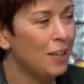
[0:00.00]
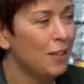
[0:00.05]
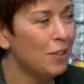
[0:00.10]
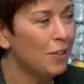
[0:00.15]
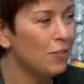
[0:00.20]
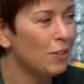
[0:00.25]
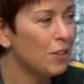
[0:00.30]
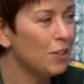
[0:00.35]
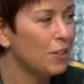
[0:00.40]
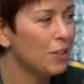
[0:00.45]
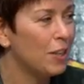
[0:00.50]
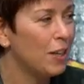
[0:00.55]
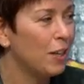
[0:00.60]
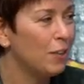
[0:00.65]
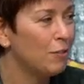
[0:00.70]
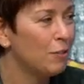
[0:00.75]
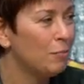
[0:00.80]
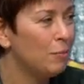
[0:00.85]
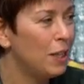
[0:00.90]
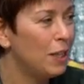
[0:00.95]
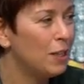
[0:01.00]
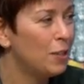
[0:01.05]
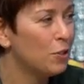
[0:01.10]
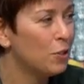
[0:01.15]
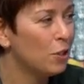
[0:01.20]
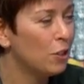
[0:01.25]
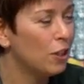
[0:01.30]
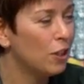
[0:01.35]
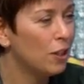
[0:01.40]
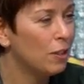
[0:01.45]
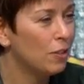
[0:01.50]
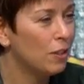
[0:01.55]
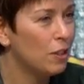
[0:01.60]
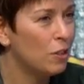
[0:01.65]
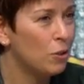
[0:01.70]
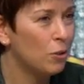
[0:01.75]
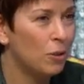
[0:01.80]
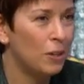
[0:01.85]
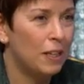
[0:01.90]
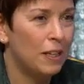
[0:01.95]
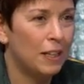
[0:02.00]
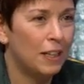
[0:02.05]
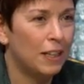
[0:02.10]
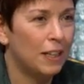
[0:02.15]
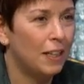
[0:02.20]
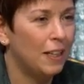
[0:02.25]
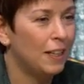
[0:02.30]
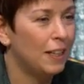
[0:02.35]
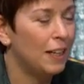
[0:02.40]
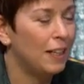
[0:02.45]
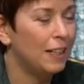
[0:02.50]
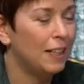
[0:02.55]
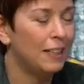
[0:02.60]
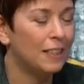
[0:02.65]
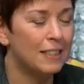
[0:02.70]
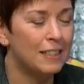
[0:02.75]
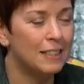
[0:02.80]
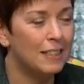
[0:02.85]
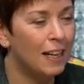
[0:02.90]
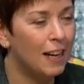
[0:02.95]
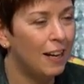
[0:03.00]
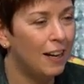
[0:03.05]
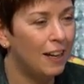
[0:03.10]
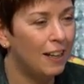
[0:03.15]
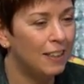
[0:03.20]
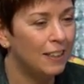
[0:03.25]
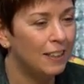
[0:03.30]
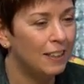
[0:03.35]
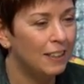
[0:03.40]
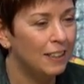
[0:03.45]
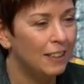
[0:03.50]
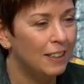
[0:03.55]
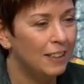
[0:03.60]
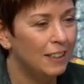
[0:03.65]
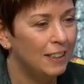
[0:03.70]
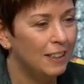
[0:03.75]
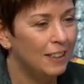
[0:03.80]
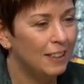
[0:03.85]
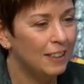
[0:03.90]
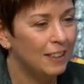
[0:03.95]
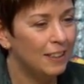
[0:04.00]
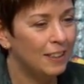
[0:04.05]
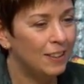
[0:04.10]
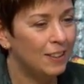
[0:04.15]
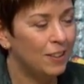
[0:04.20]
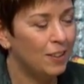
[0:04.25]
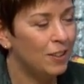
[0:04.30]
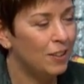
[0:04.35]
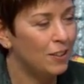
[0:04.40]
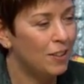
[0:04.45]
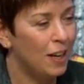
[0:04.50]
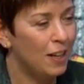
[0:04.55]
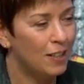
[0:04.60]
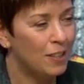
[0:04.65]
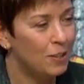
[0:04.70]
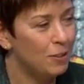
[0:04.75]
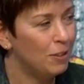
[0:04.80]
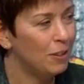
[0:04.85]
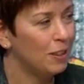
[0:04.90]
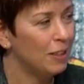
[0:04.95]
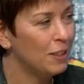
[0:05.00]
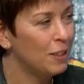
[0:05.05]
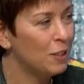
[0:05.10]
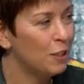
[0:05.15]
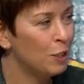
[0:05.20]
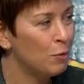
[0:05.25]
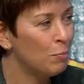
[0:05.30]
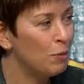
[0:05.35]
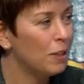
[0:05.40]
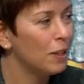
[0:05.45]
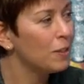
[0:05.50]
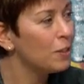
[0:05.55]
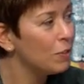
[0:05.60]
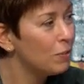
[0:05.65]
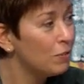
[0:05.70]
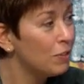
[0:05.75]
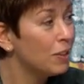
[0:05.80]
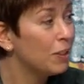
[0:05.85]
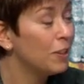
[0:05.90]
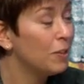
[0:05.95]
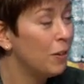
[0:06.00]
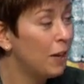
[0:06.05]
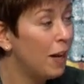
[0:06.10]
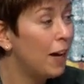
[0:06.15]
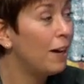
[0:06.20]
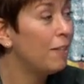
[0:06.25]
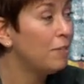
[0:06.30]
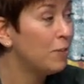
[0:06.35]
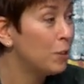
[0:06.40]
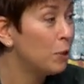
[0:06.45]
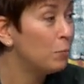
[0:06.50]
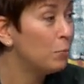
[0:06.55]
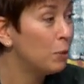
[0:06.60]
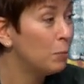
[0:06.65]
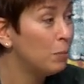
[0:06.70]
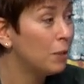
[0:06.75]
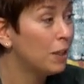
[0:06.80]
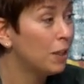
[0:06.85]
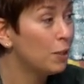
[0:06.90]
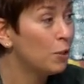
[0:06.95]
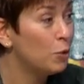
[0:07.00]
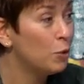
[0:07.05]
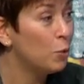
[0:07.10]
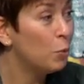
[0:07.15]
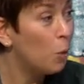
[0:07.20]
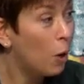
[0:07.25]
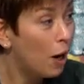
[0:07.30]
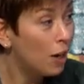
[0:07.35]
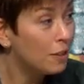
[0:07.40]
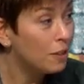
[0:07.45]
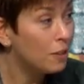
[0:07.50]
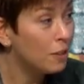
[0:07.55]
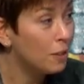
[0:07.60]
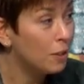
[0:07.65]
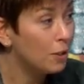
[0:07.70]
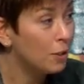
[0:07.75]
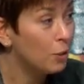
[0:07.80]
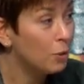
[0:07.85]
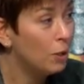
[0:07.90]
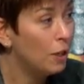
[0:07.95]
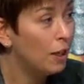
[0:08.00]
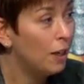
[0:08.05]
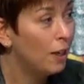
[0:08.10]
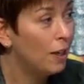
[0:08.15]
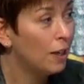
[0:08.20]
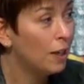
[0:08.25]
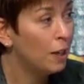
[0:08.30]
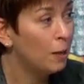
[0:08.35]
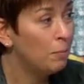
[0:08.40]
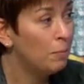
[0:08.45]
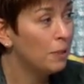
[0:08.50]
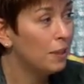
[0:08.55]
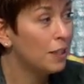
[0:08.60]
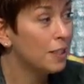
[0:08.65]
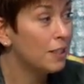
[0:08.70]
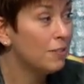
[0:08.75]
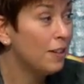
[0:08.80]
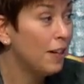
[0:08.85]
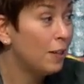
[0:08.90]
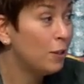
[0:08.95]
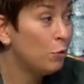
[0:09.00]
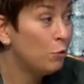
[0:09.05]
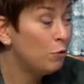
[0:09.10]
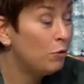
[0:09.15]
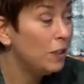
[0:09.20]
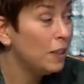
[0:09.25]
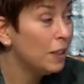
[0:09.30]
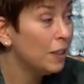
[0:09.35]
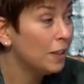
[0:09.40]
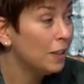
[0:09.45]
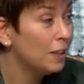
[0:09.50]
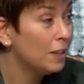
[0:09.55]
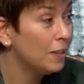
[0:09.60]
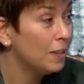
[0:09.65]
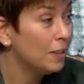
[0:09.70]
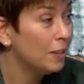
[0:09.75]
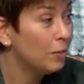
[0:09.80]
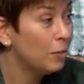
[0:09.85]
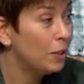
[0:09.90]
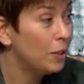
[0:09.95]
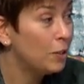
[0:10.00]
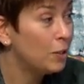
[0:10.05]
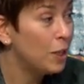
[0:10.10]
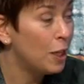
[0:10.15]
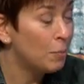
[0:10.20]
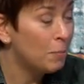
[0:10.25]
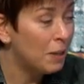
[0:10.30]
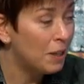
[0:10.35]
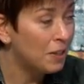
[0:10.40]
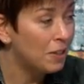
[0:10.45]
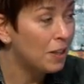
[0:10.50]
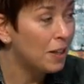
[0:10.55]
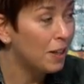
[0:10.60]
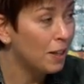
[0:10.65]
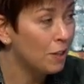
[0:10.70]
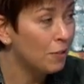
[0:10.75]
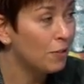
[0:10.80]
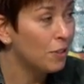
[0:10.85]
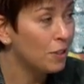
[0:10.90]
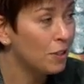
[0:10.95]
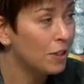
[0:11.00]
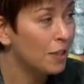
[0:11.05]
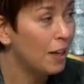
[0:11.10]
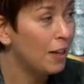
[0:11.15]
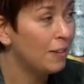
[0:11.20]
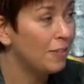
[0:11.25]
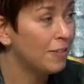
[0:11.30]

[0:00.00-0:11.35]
of yourself and making sure that you're enjoying it, and it's not, you're not doing this just because you feel you have to, but because you want to, and because of how you feel when you take better care of yourself.